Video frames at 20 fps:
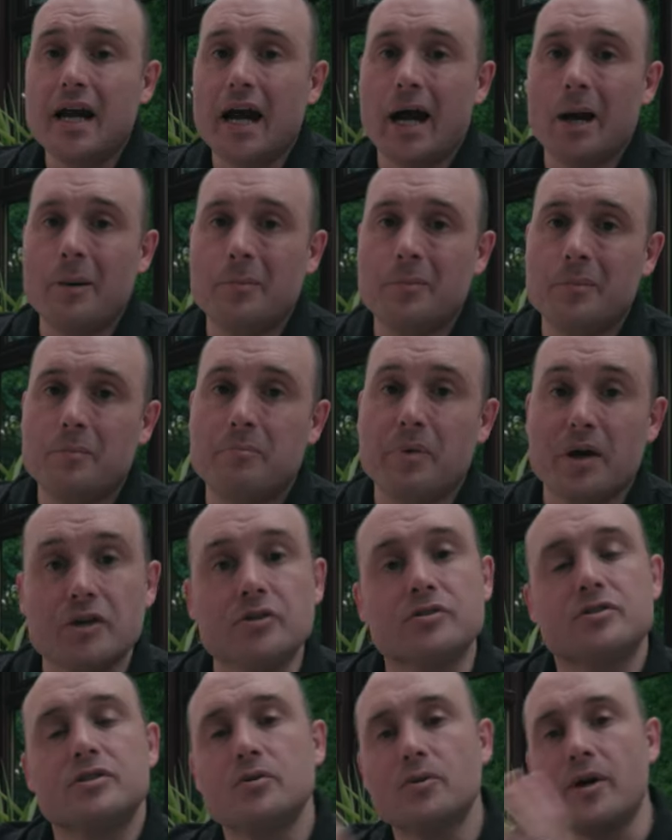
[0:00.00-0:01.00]
But
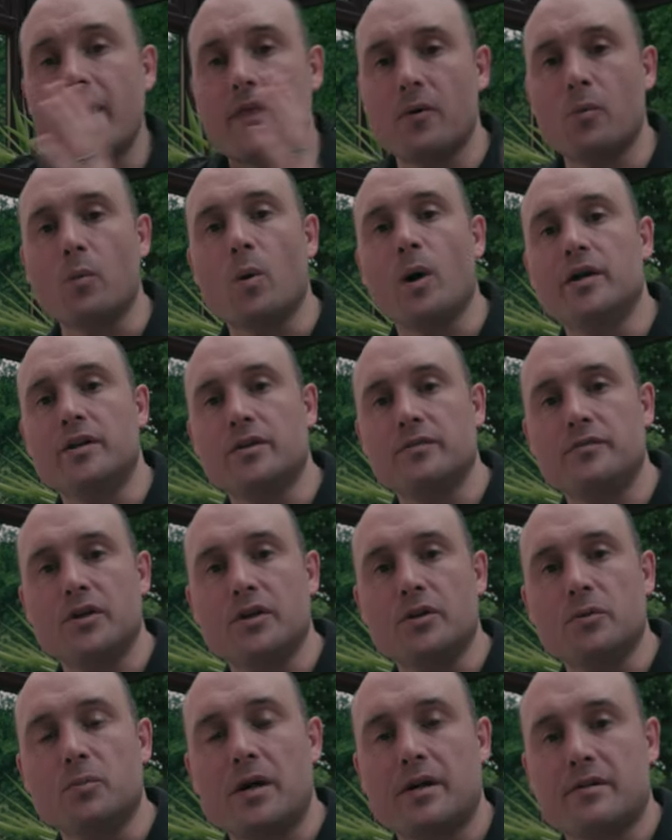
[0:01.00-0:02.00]
you still get the wider
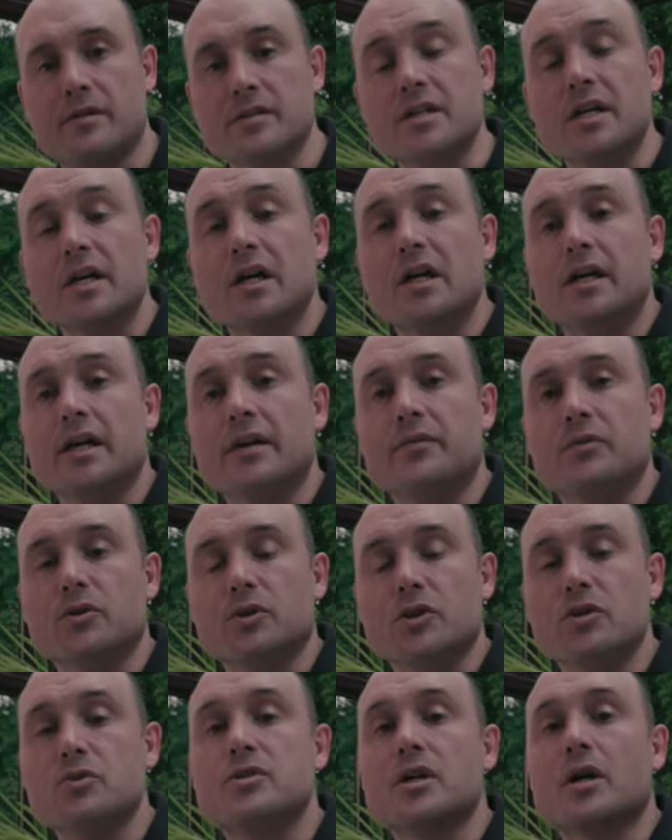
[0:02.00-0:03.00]
view. Whereas if
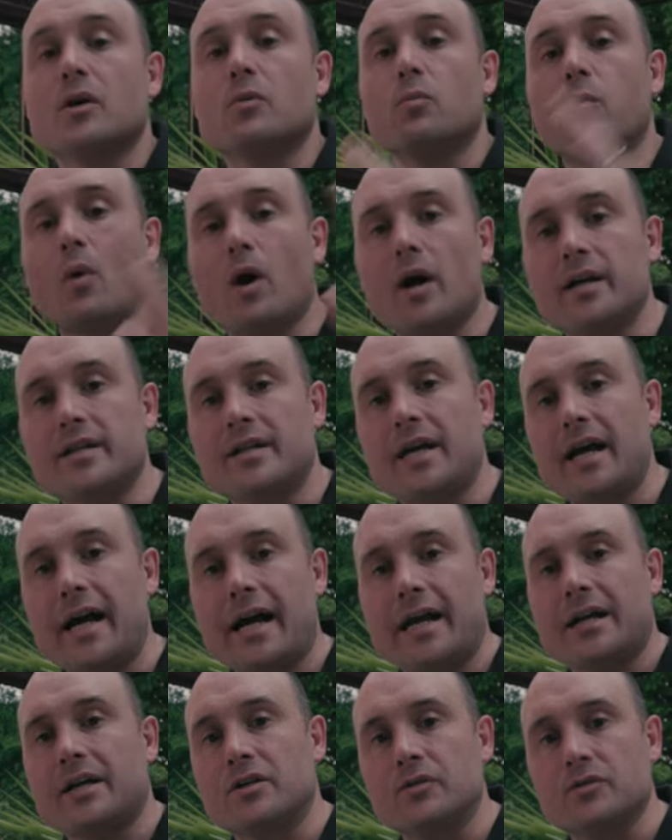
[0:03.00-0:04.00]
you're using a wider
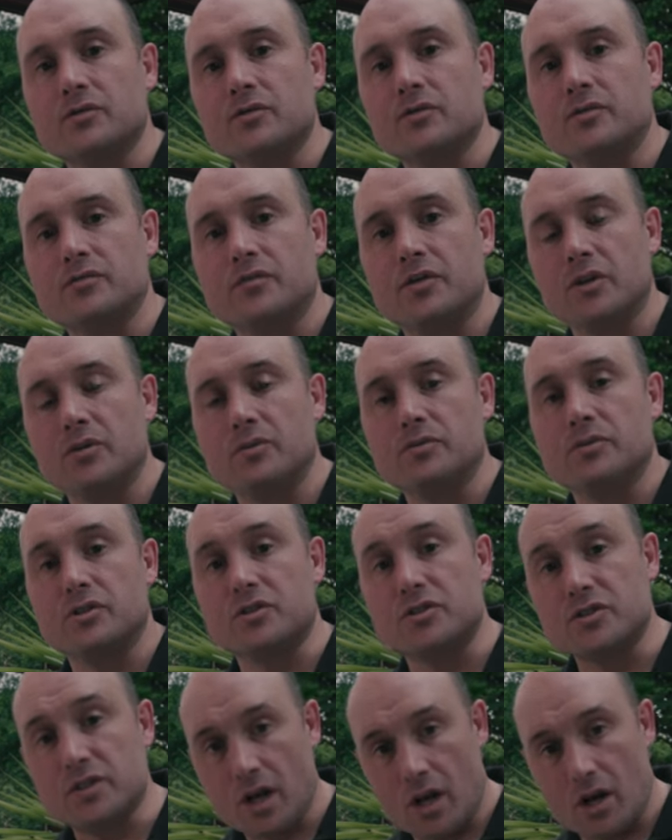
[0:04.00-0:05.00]
angle view
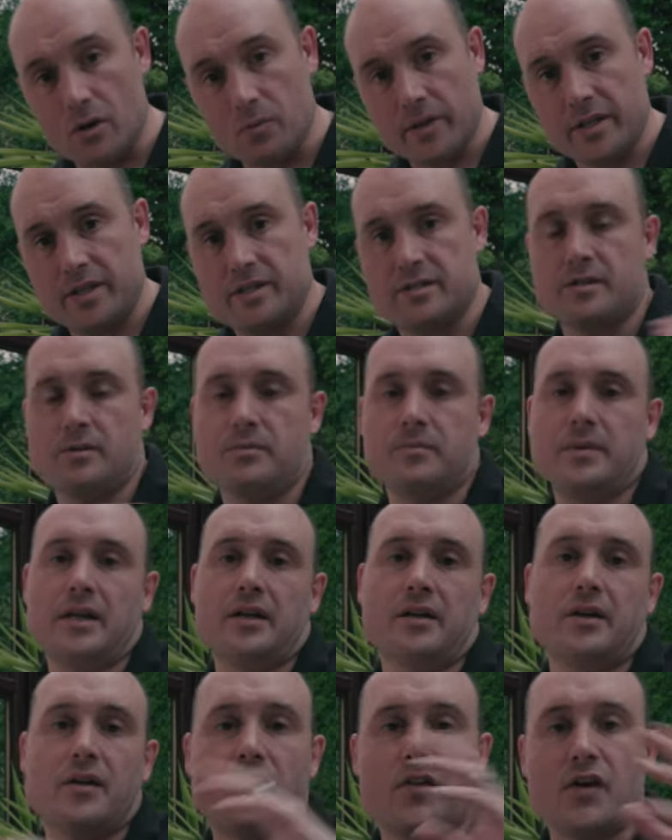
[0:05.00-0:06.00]
to start with, something
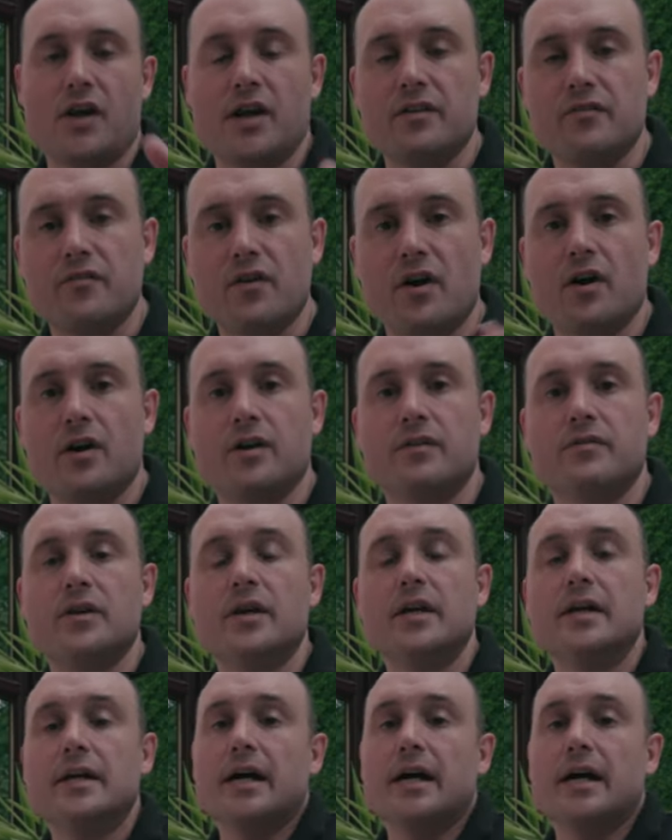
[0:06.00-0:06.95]
like a 35